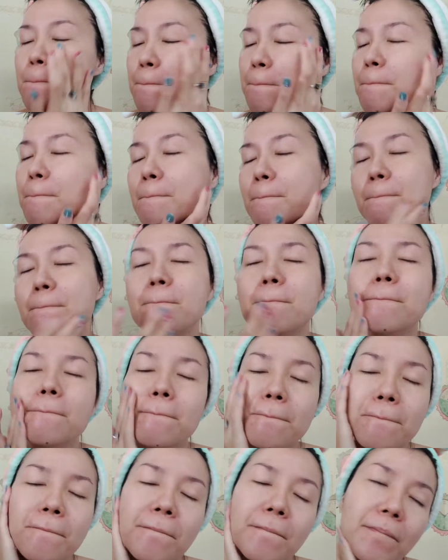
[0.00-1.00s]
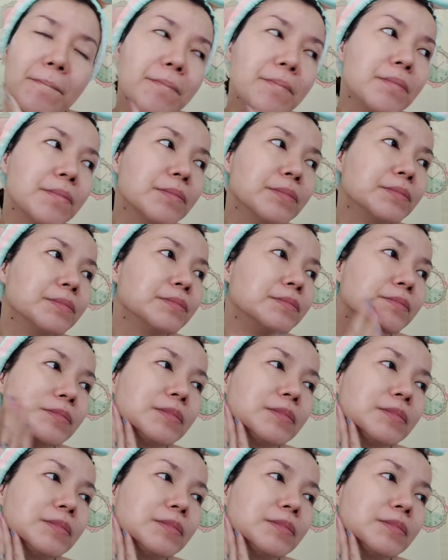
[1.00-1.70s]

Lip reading: (silence)